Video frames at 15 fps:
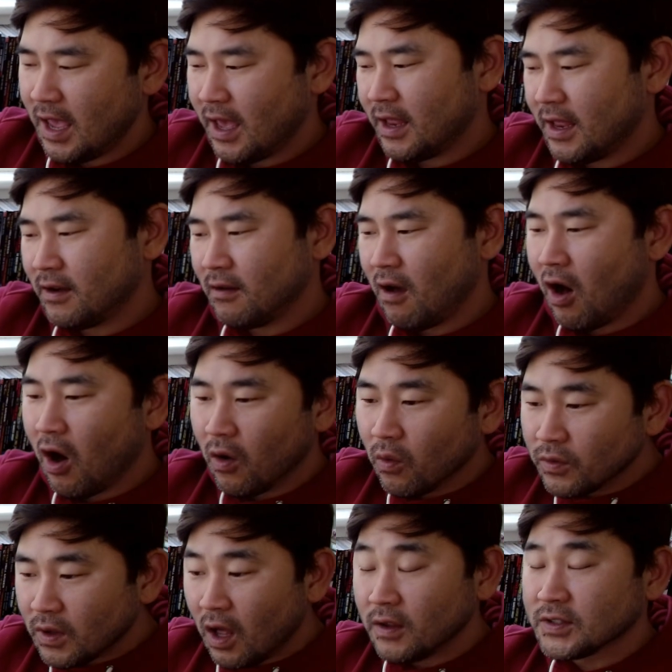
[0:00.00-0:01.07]
and
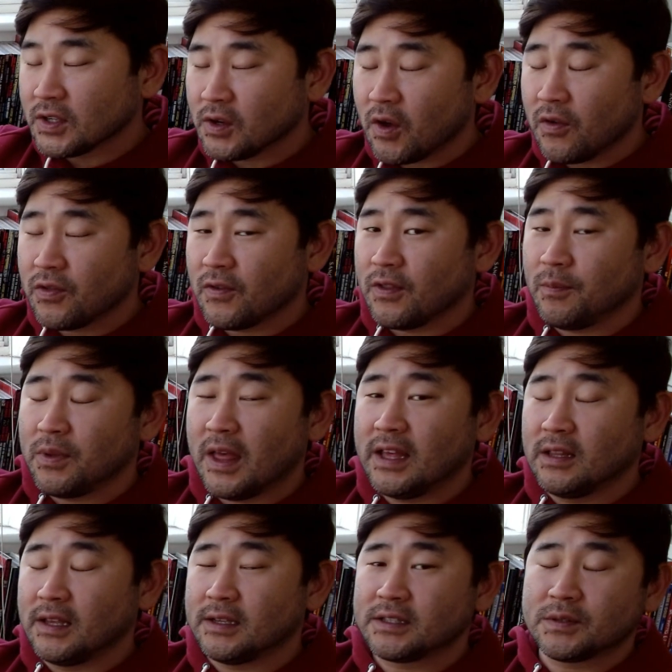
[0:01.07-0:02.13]
I'll also go through the
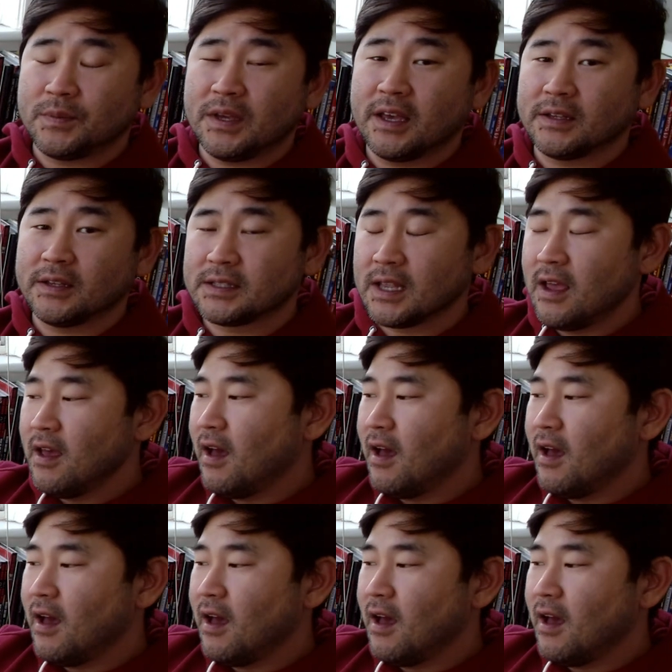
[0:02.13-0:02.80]
playlist, because